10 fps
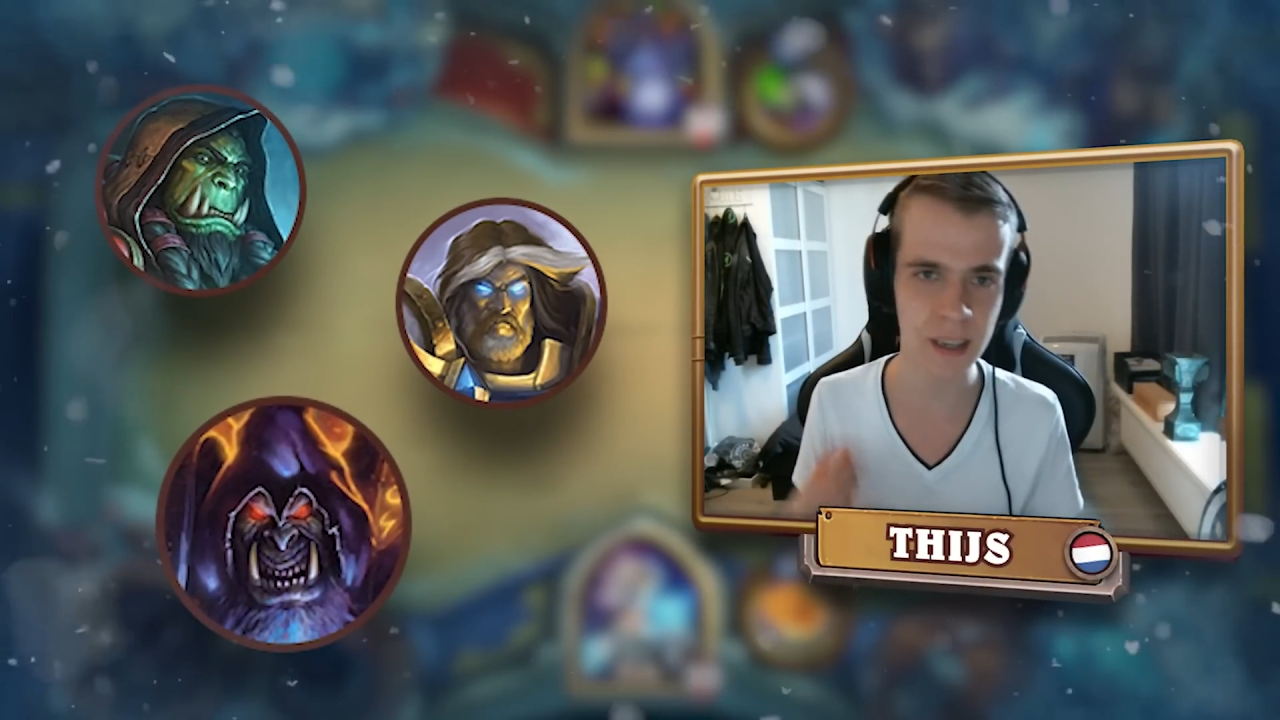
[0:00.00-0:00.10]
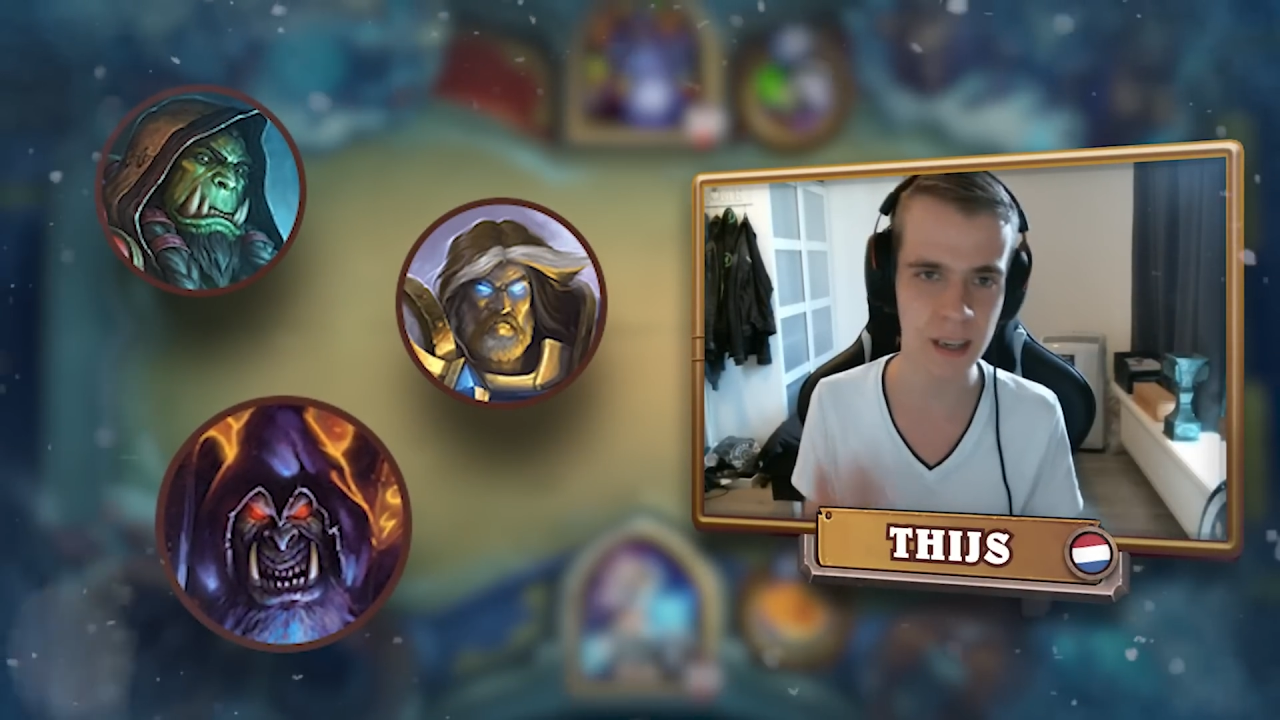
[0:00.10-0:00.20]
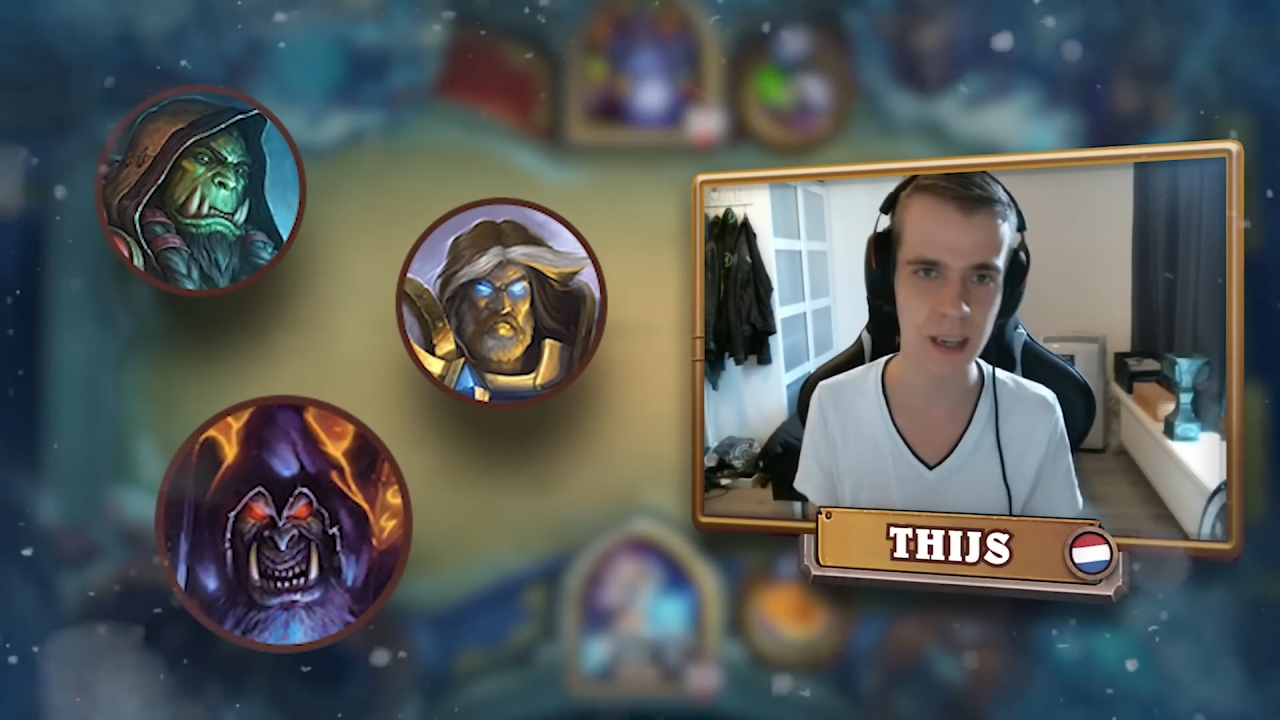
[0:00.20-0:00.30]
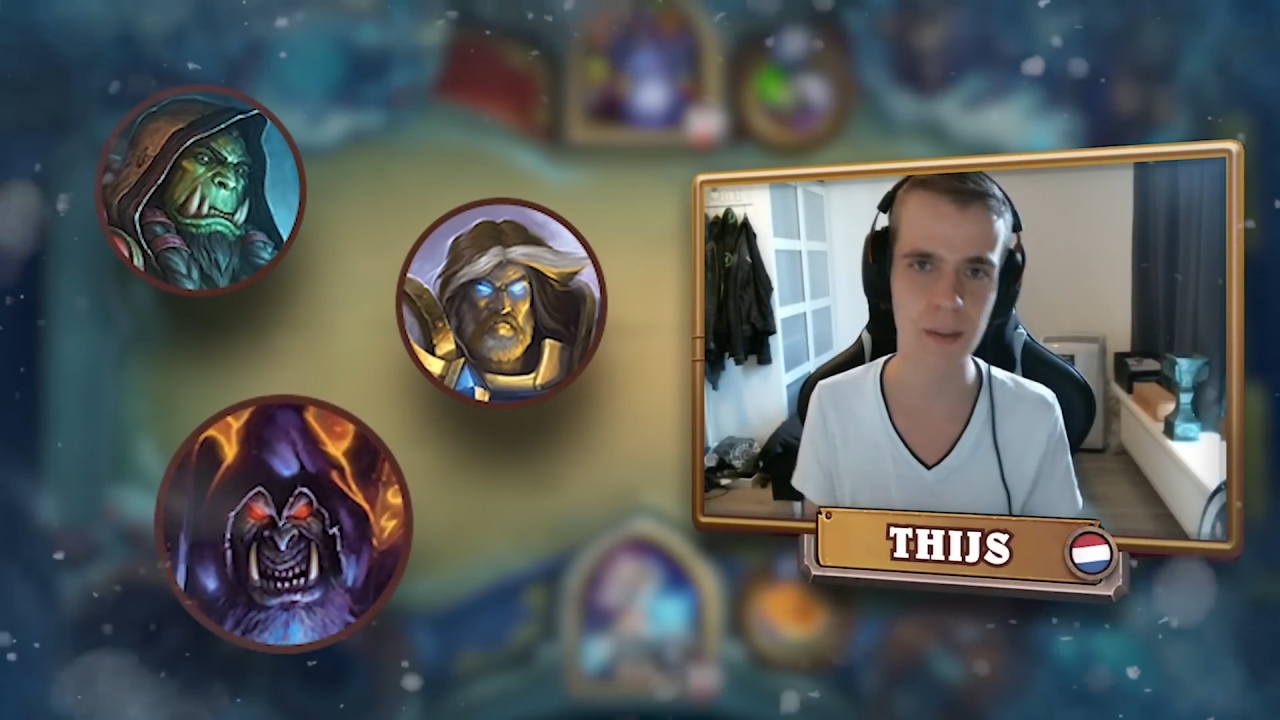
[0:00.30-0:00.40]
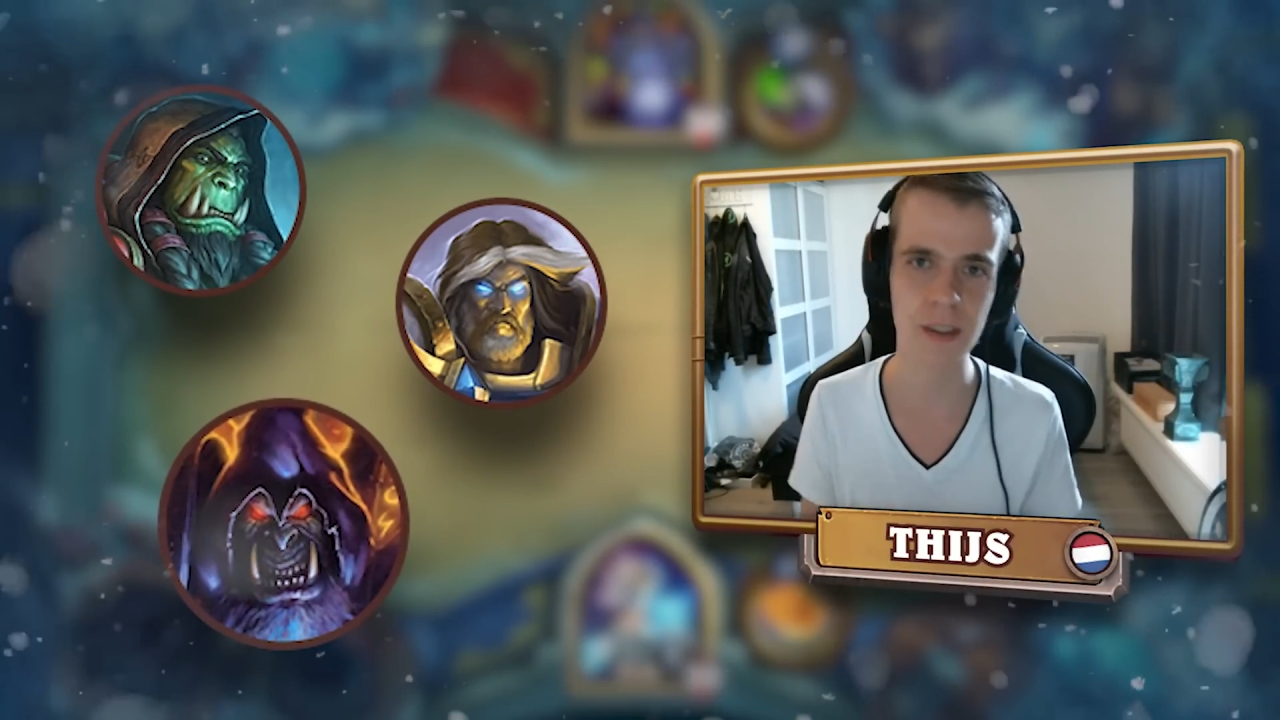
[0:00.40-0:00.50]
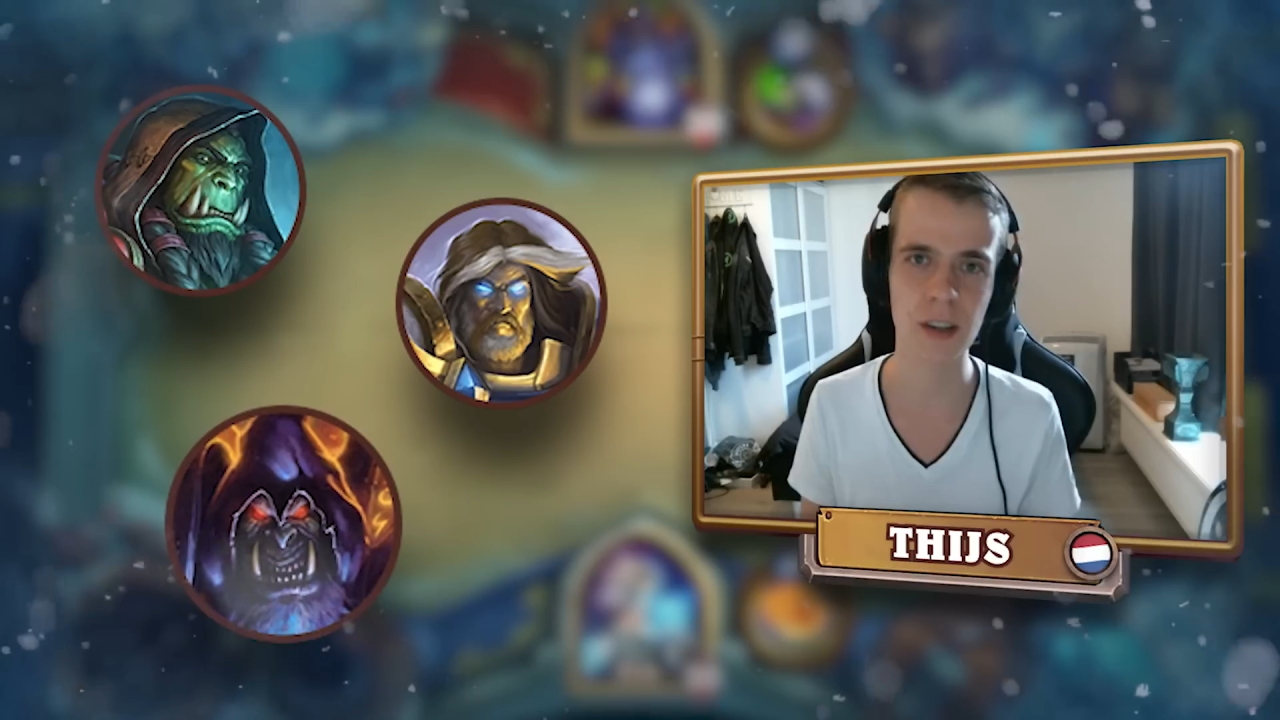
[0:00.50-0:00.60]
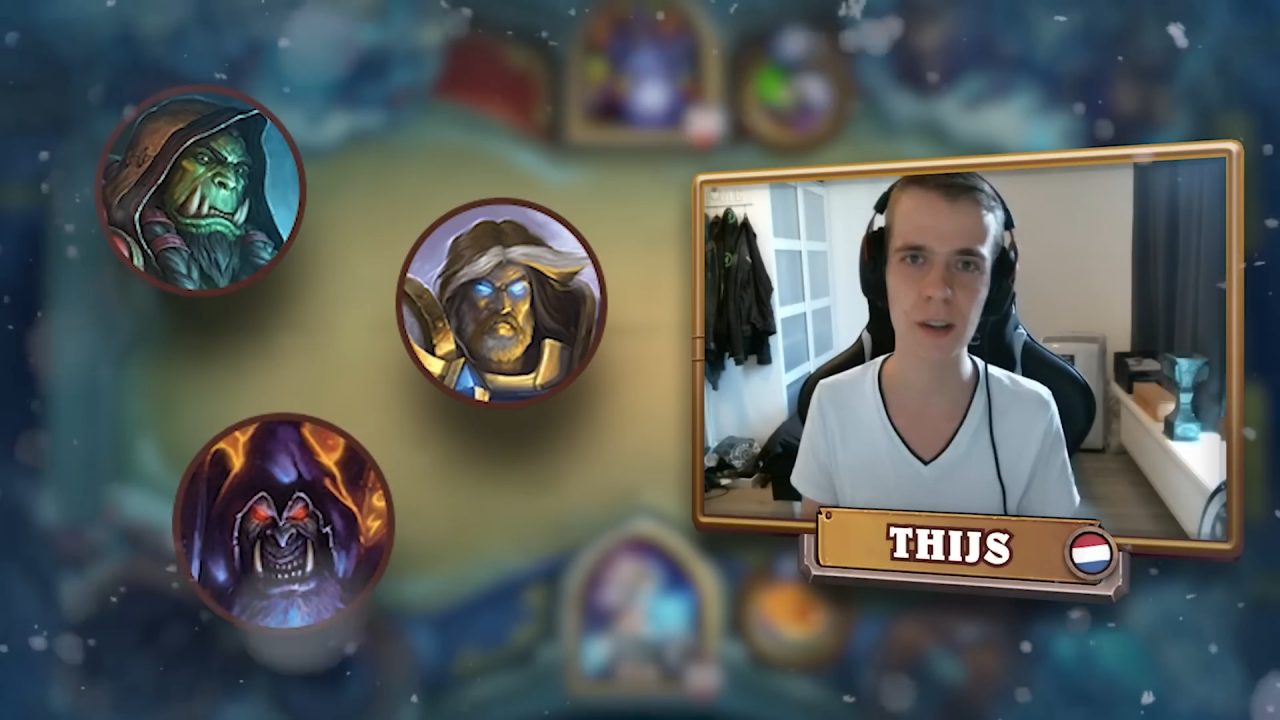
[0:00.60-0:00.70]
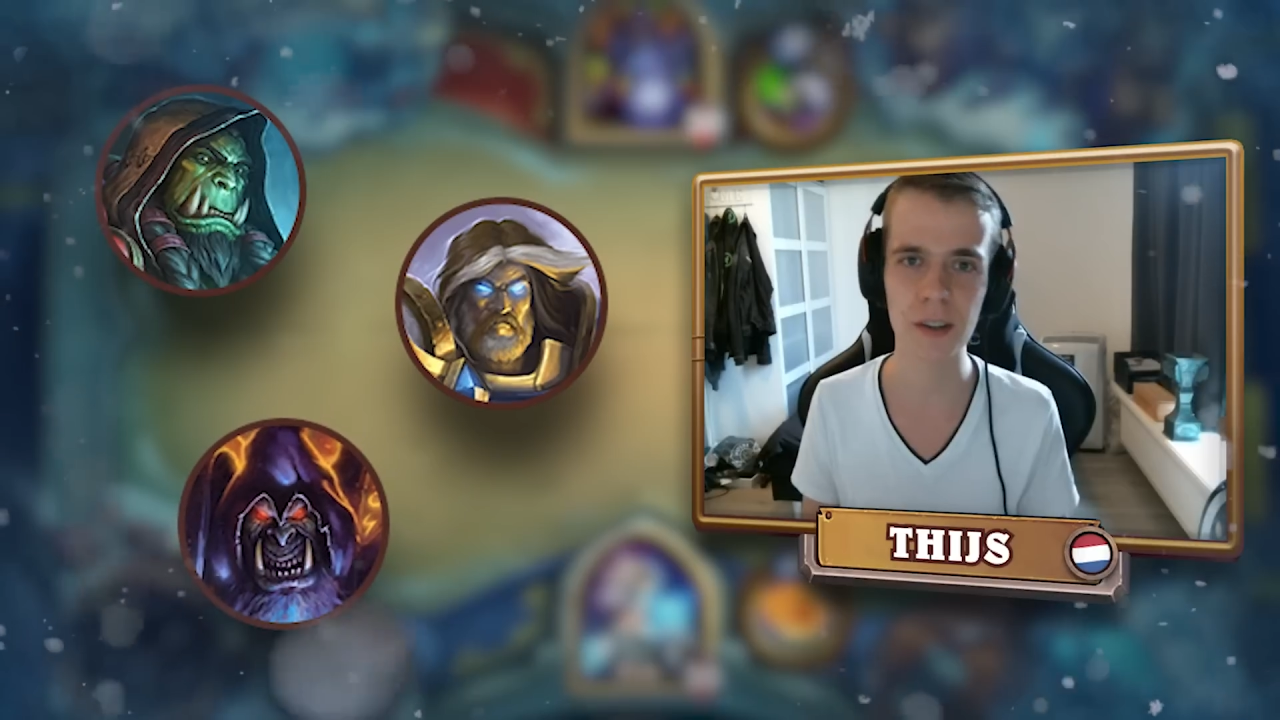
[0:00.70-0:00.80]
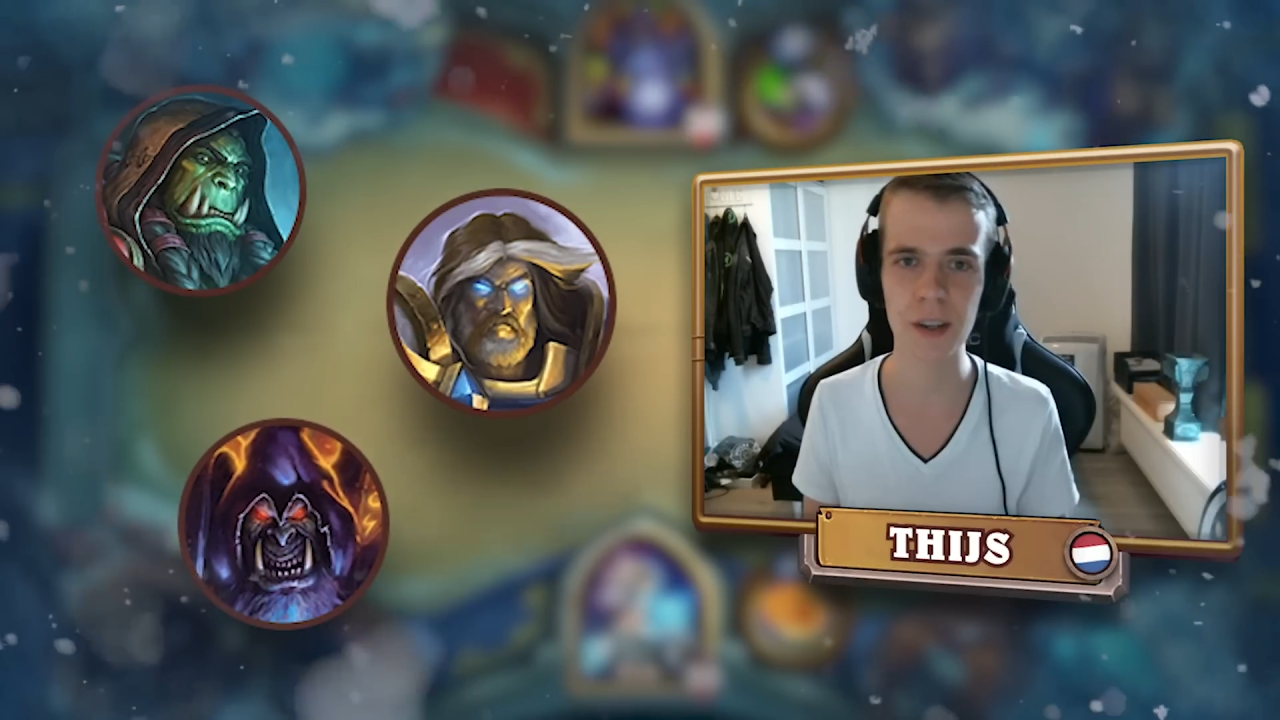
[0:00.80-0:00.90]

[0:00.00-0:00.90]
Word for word: it was a lot in